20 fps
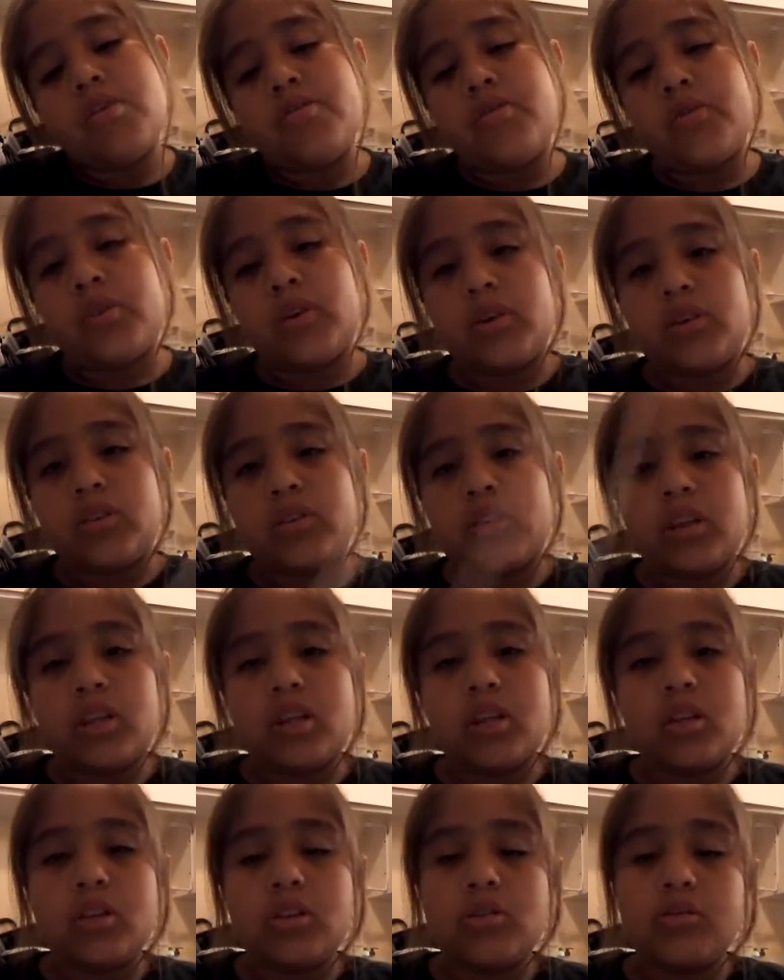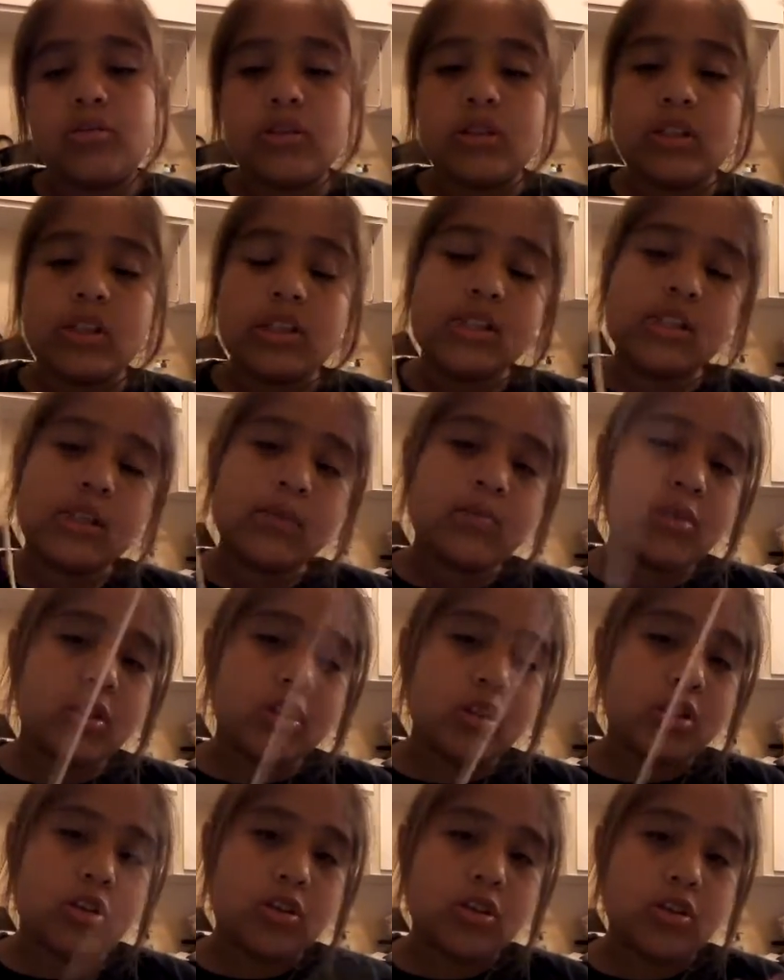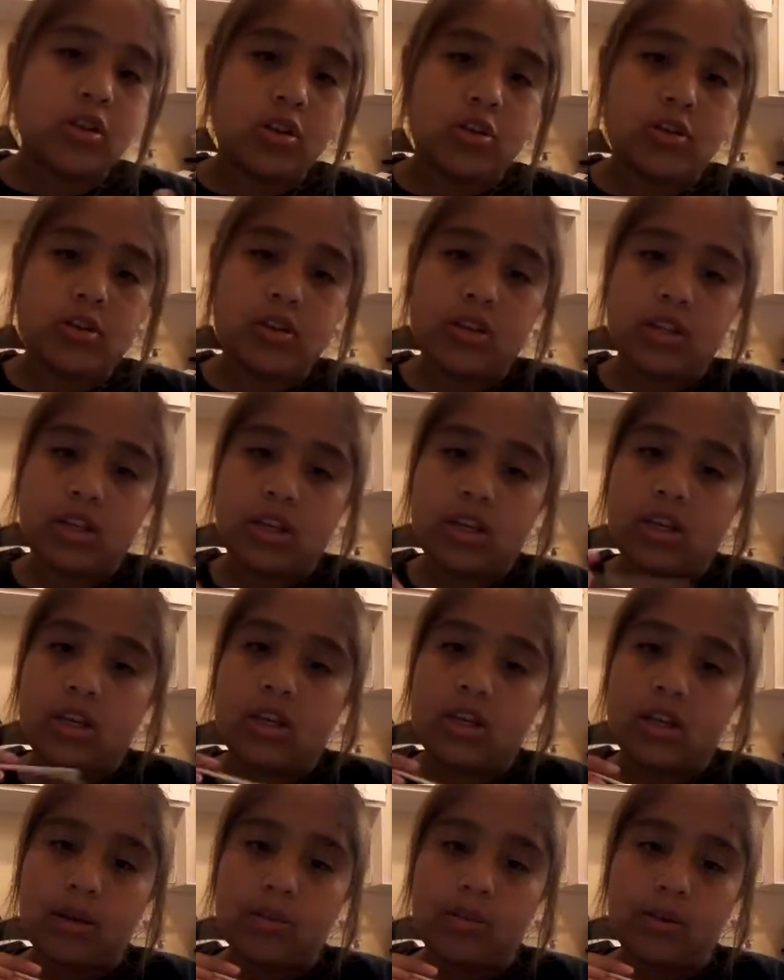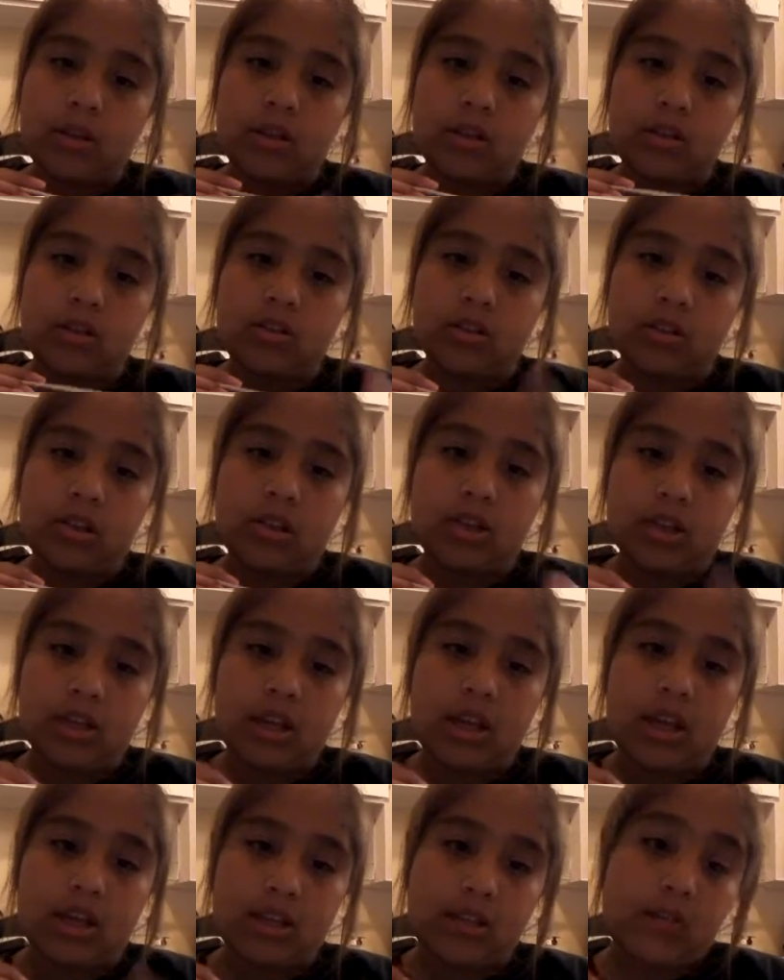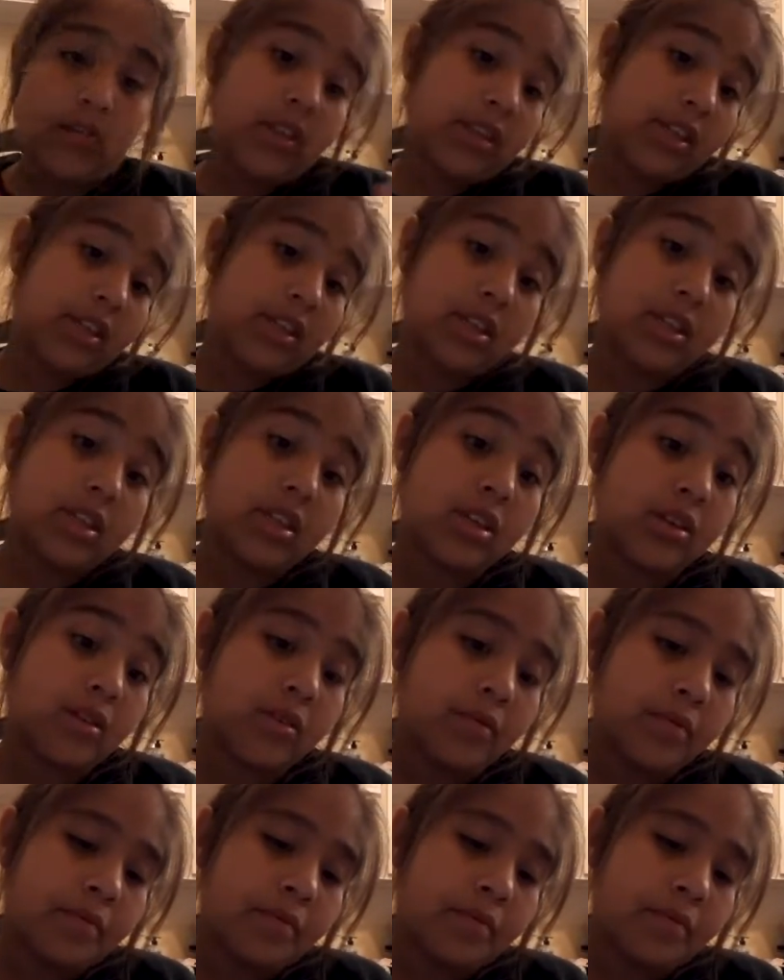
Third thing, you will need something to stir with, and I'm gonna do the end of this.